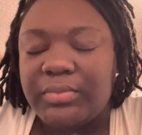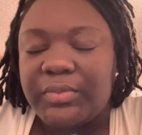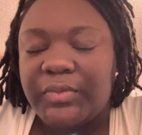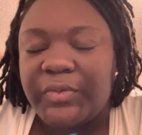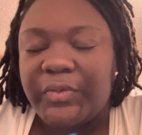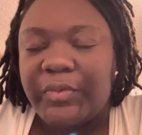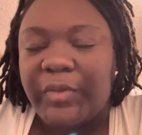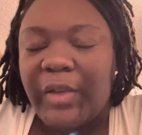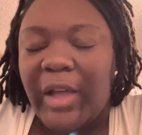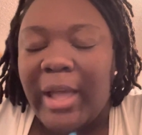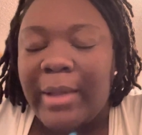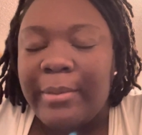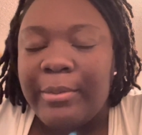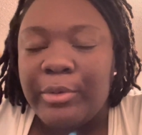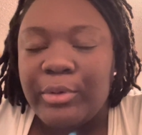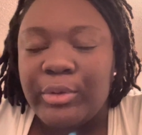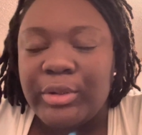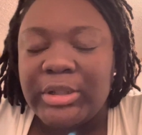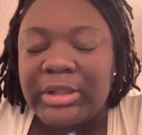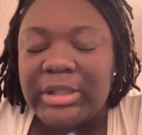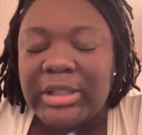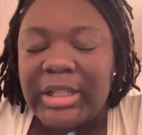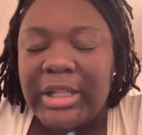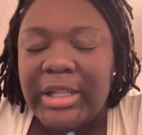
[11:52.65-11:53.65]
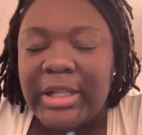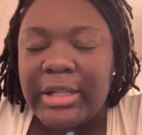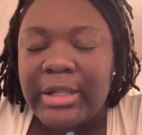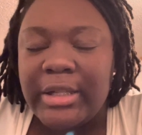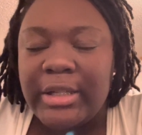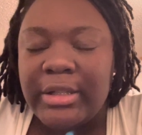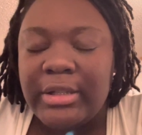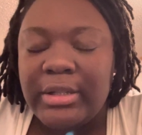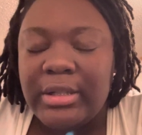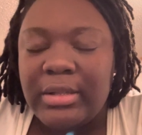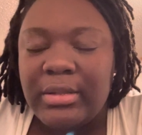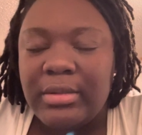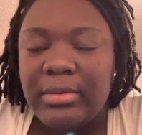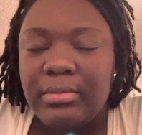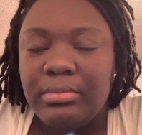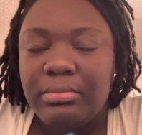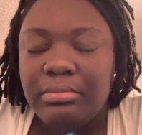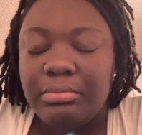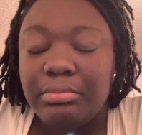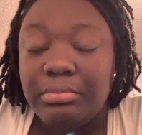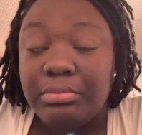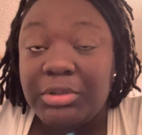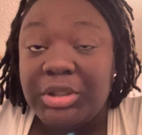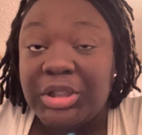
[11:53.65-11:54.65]
fibroids could
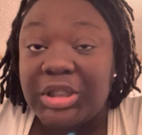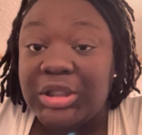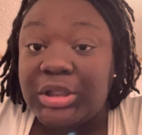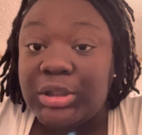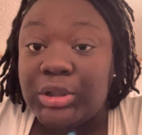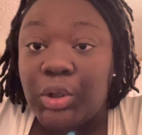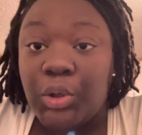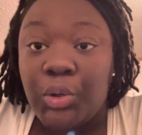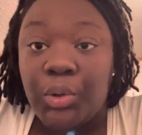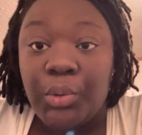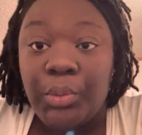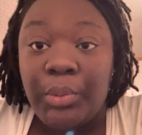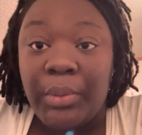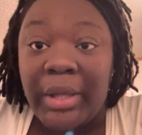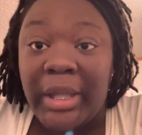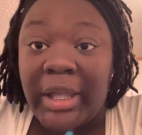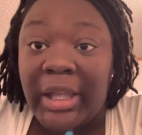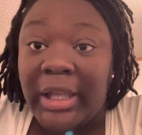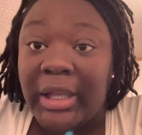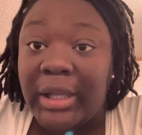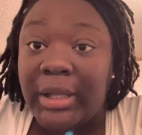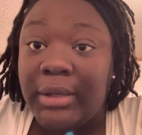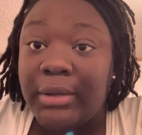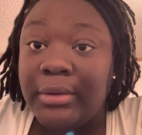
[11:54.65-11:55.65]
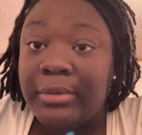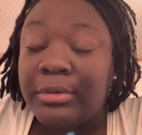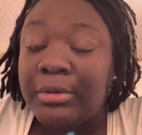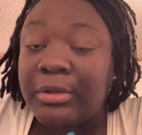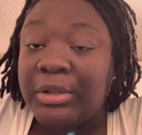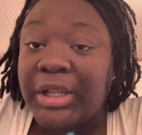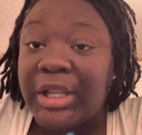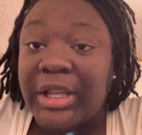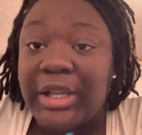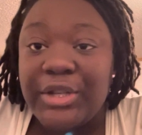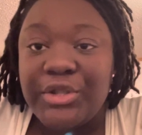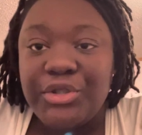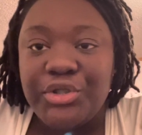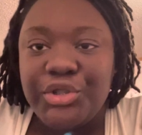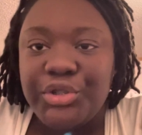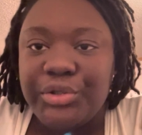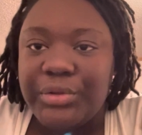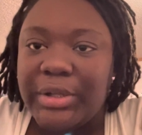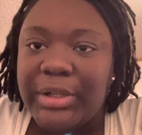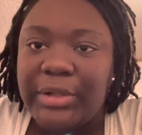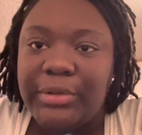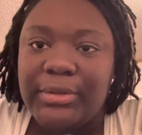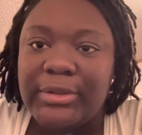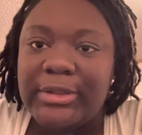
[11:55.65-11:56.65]
just go away, or it can
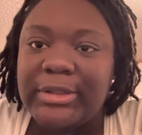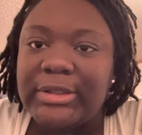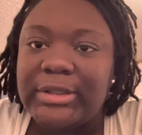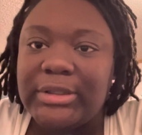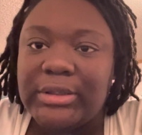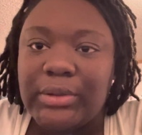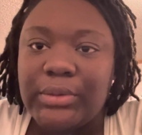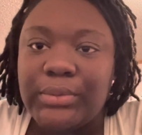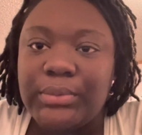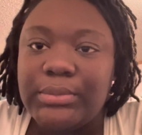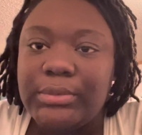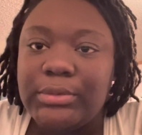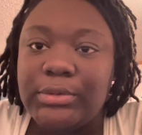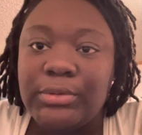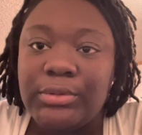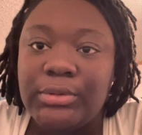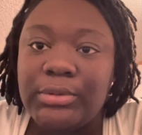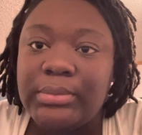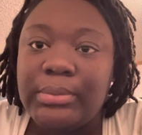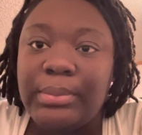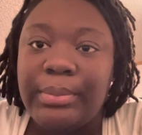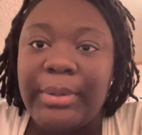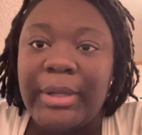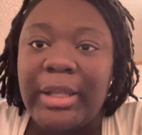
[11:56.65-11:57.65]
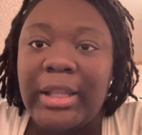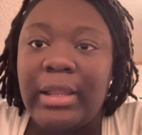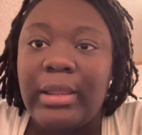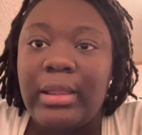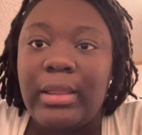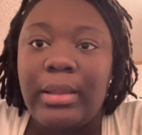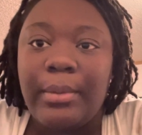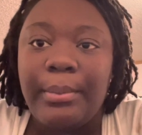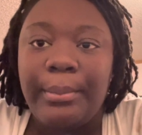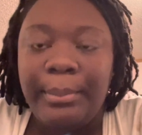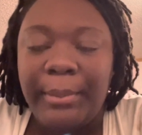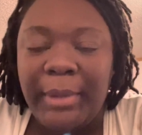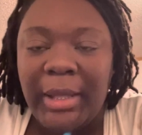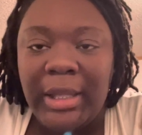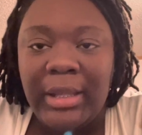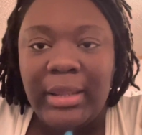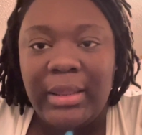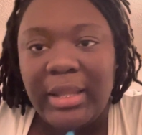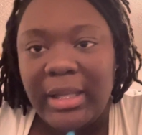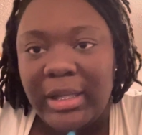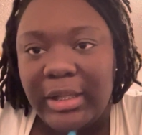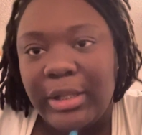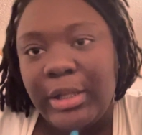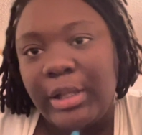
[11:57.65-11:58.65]
shrink on its own. But the main
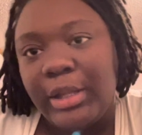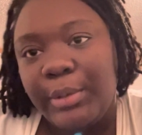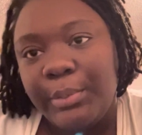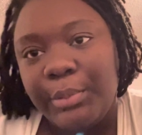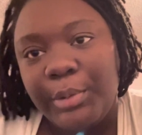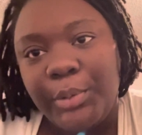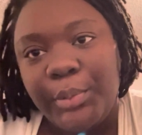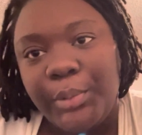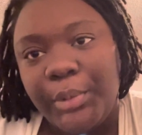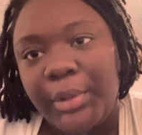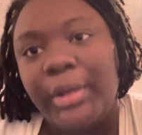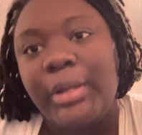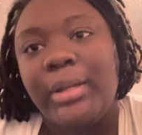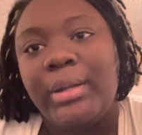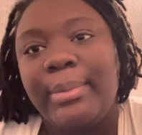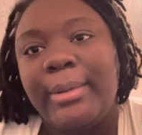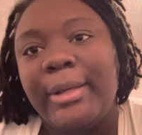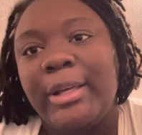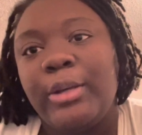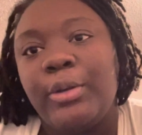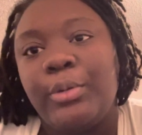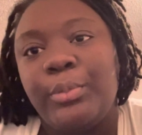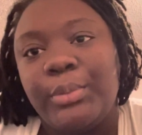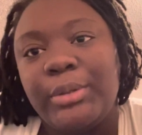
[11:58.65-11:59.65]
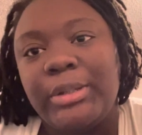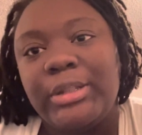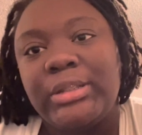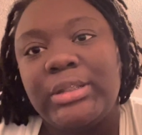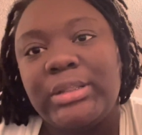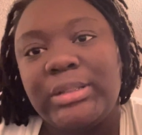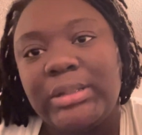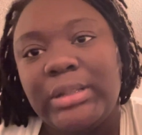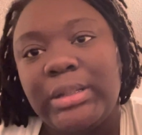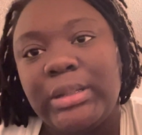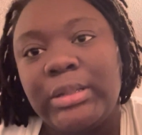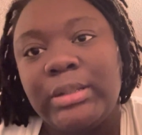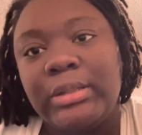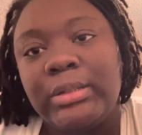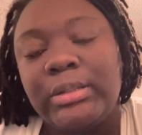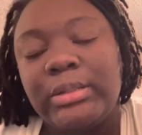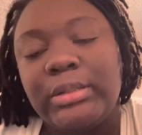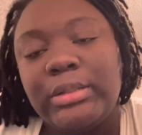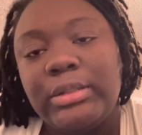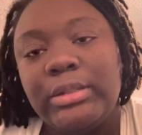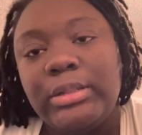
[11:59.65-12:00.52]
thing that they were worried about was the